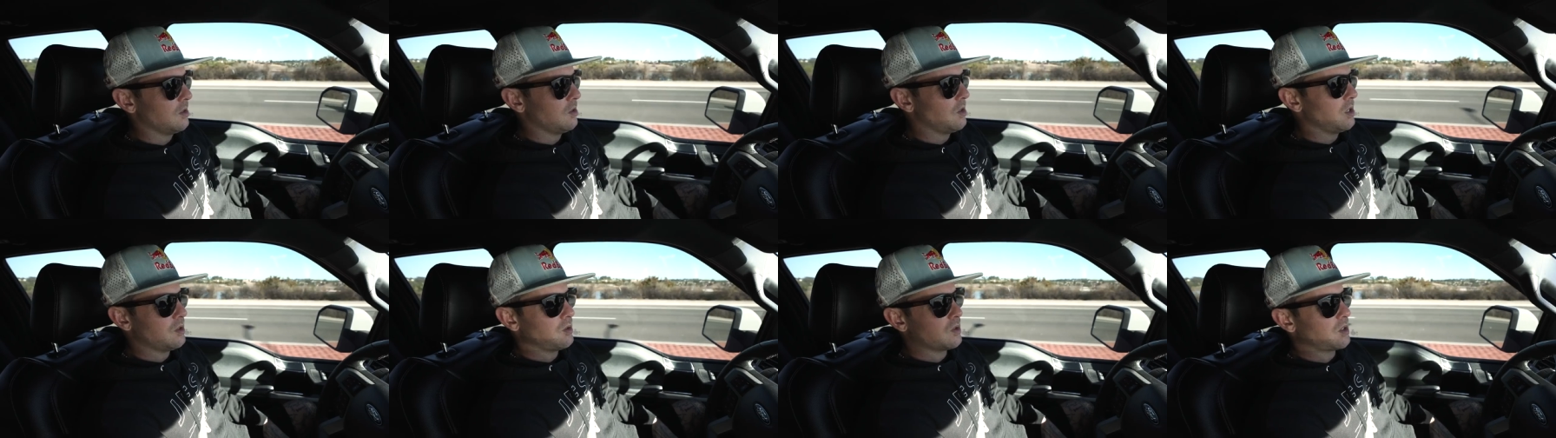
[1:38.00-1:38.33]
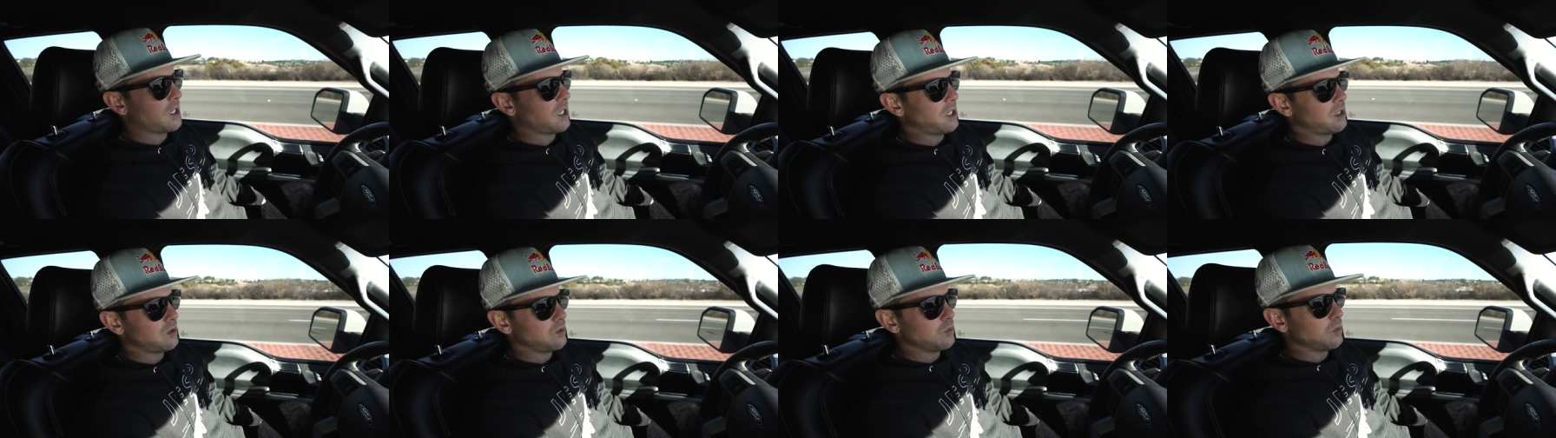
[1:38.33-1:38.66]
know, I don't
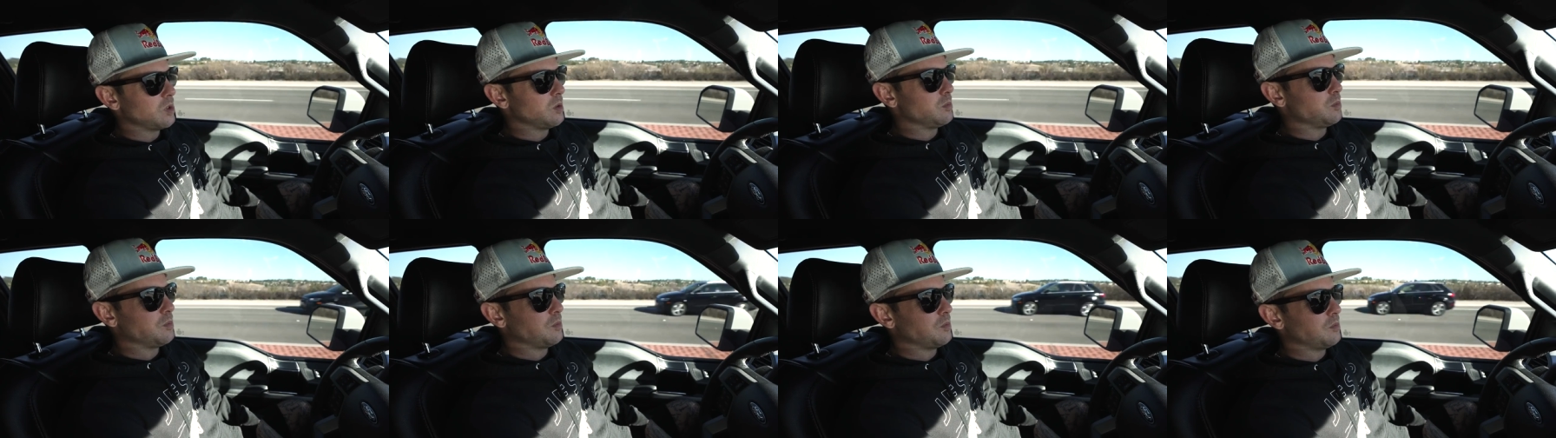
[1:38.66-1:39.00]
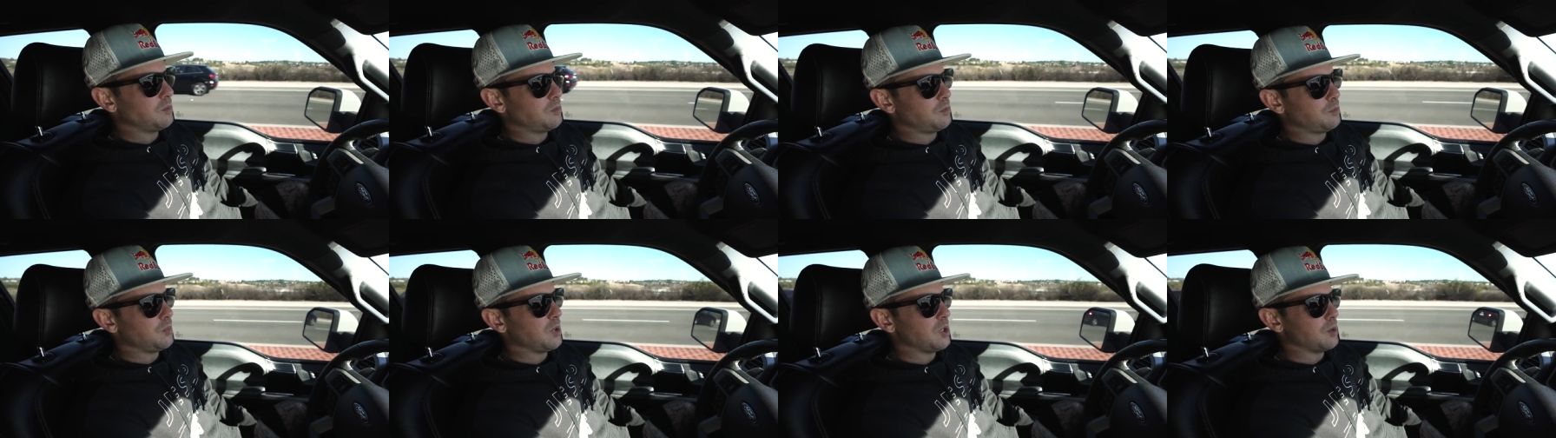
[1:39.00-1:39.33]
care what
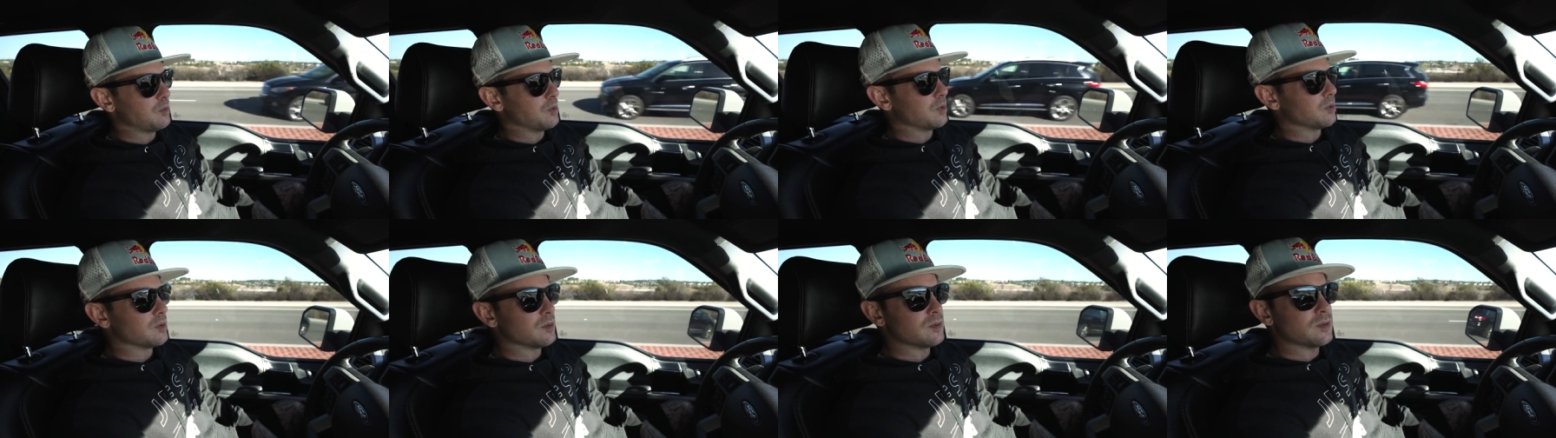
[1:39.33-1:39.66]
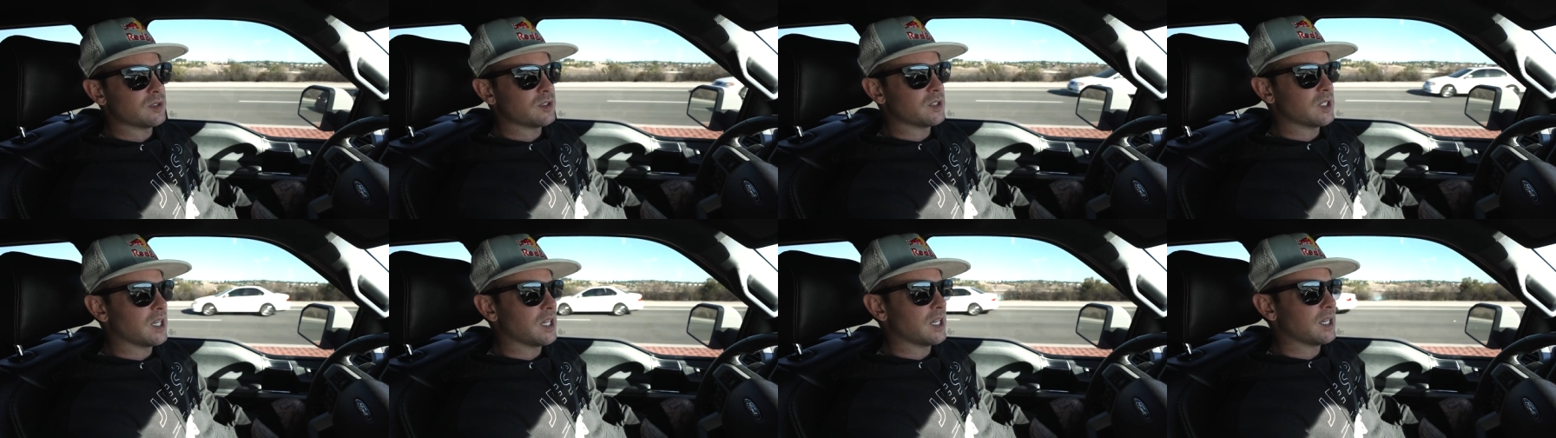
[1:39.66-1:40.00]
people
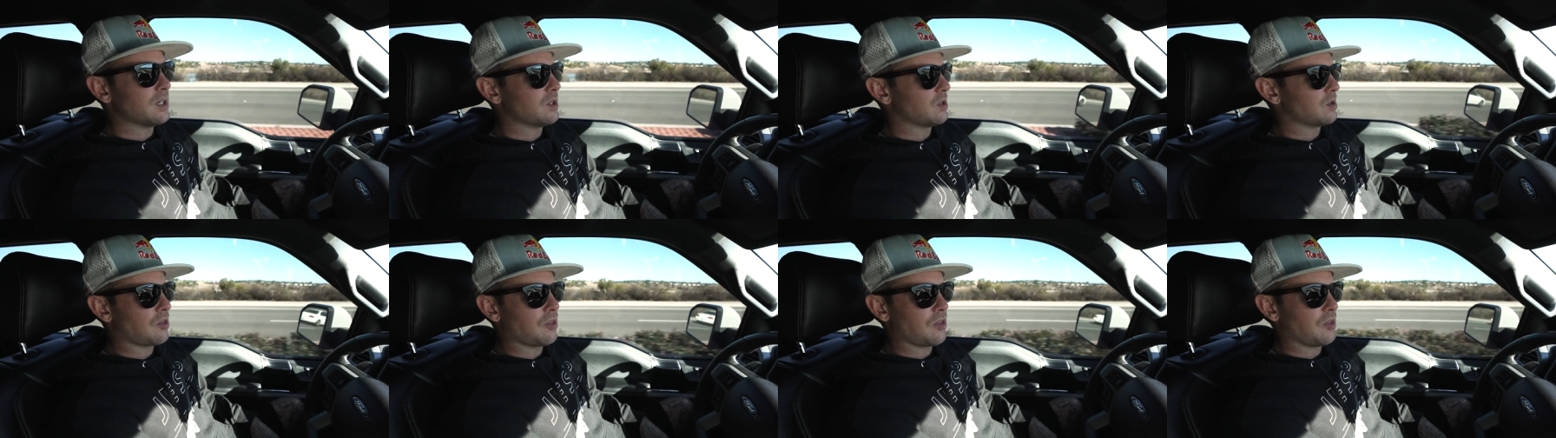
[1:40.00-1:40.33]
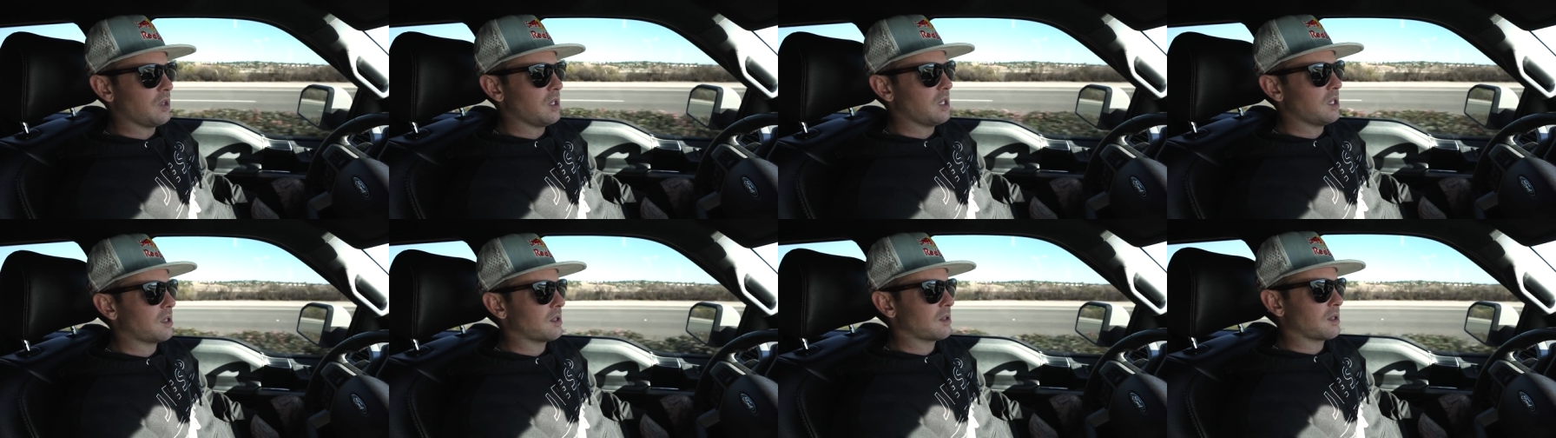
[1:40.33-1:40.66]
say or
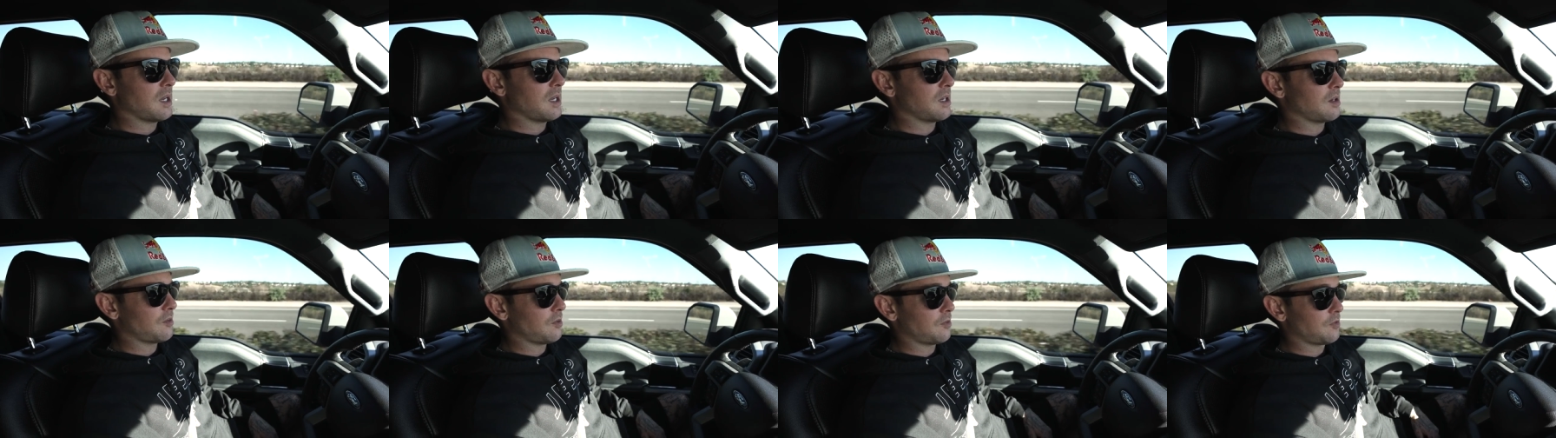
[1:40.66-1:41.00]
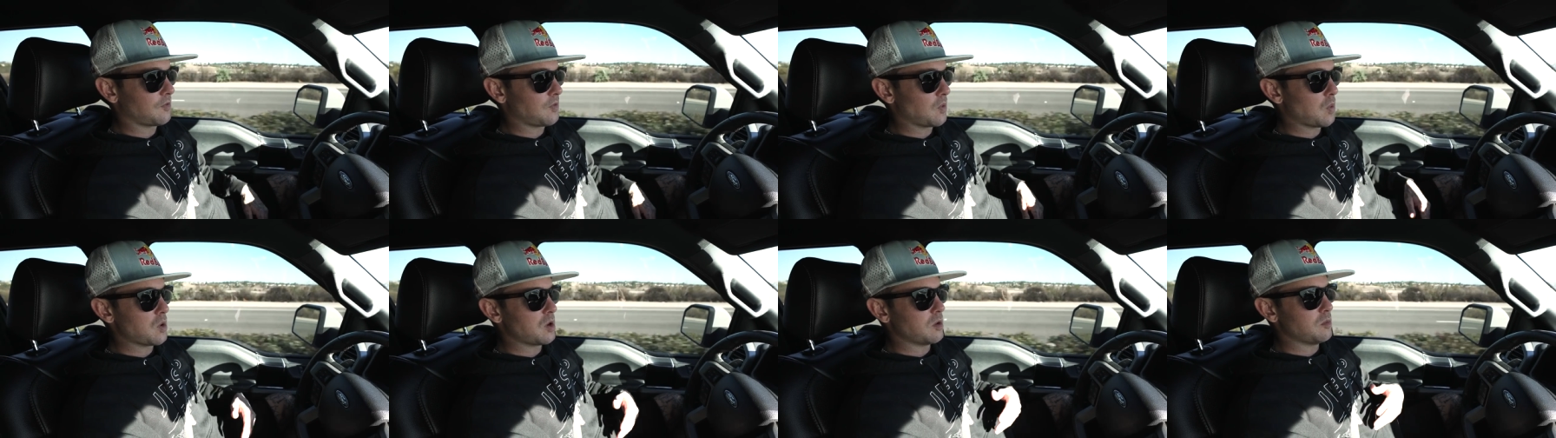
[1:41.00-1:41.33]
think. Like,
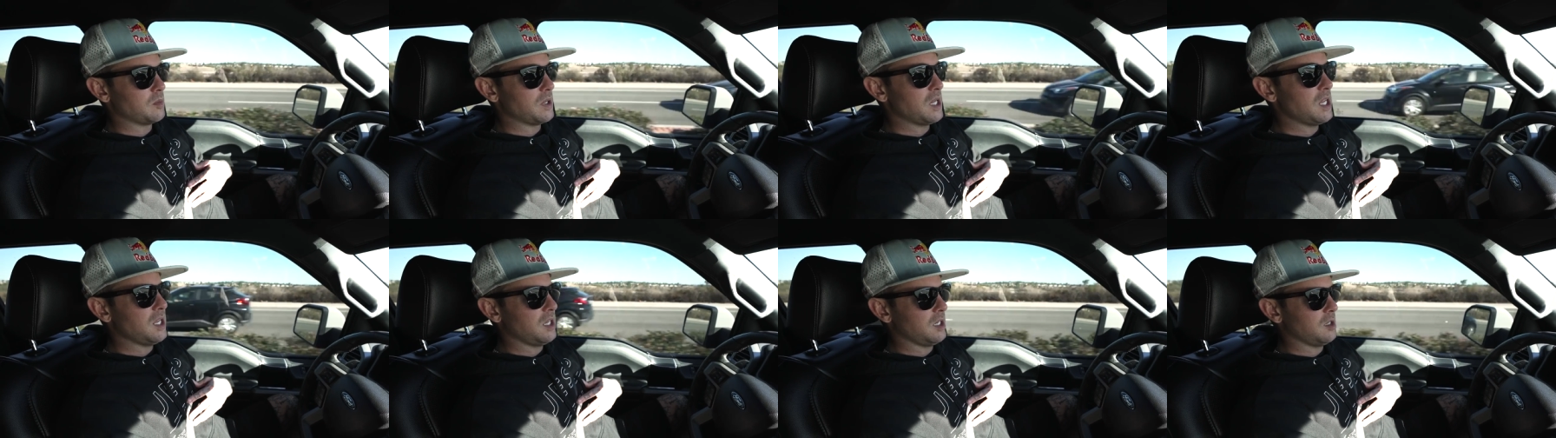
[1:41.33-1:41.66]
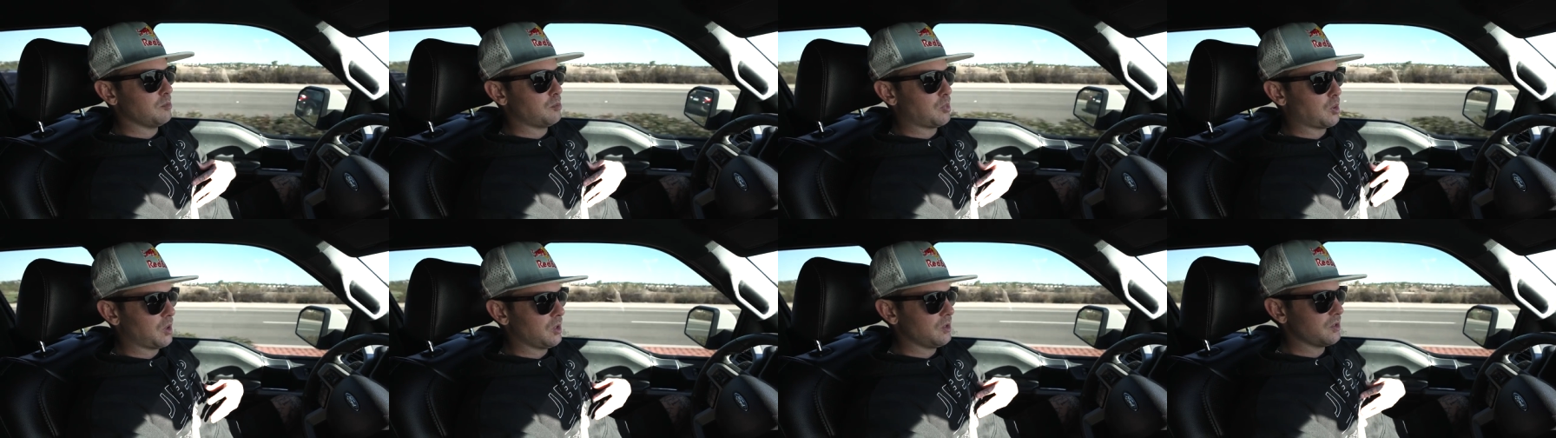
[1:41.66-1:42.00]
for me
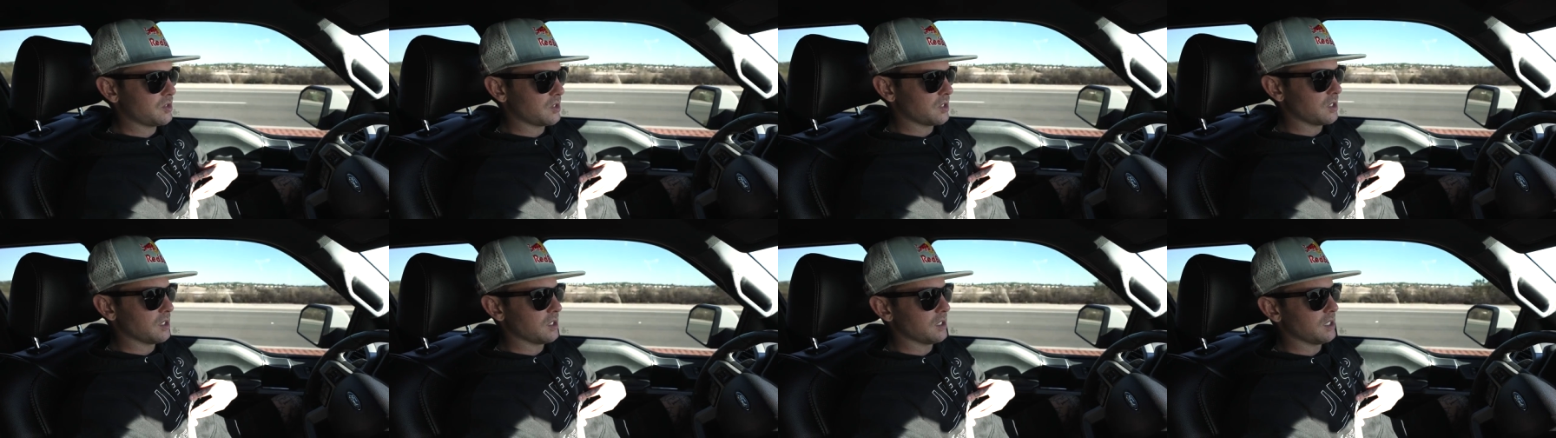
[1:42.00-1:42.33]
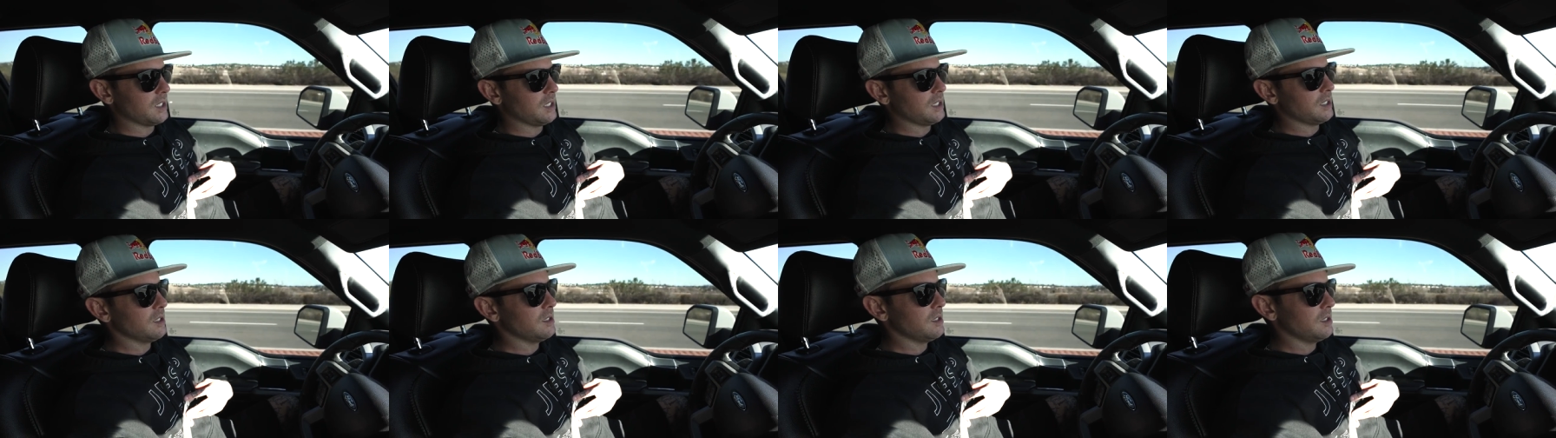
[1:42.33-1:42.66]

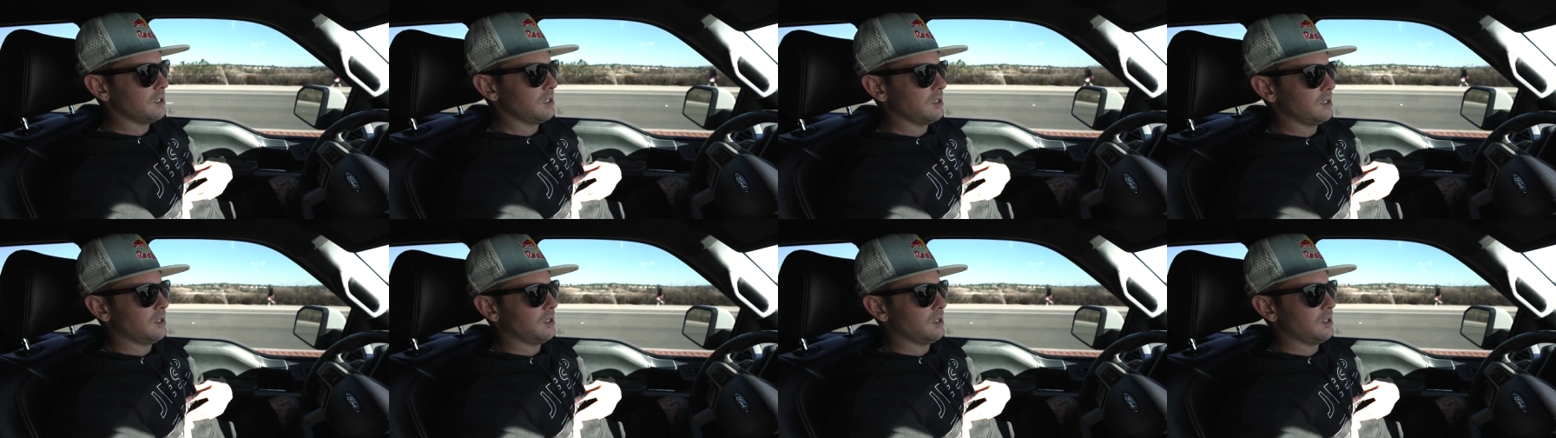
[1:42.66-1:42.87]
personally,